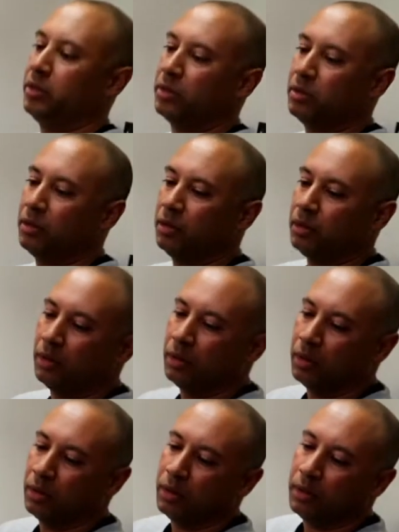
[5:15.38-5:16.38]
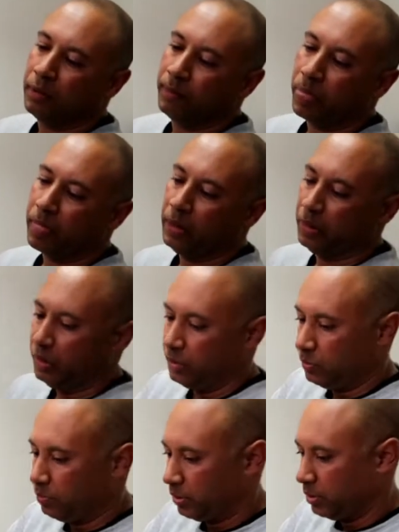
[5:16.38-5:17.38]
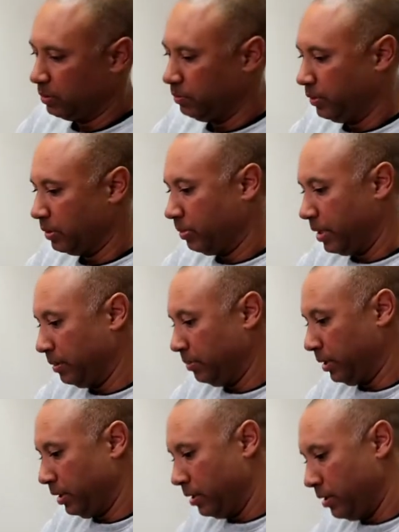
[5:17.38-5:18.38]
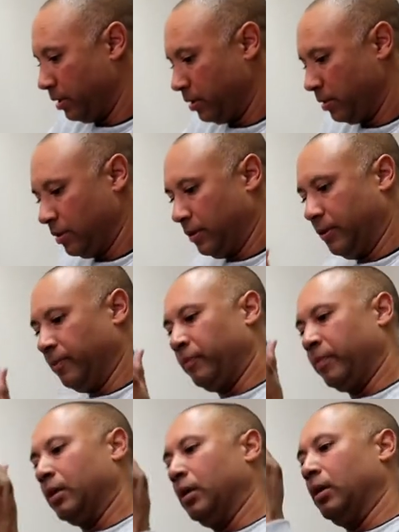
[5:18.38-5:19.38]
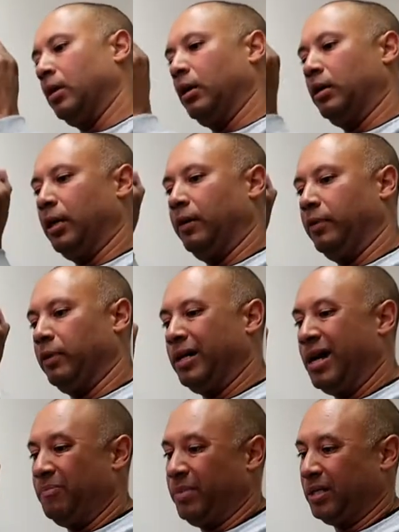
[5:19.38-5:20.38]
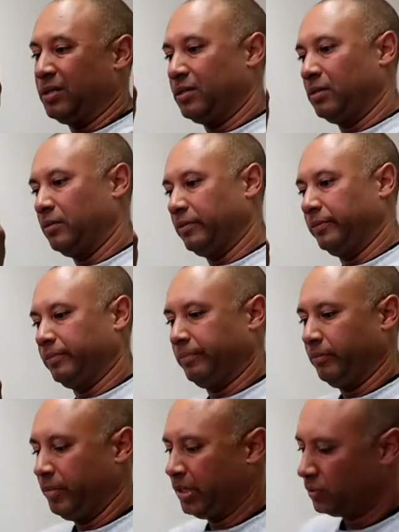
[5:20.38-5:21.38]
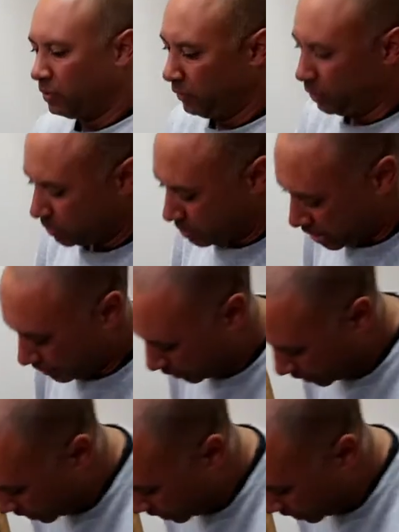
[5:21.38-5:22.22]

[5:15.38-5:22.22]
It's, you know, you just put your, your pipe in here. I've heard got mixed mixed reviews kind of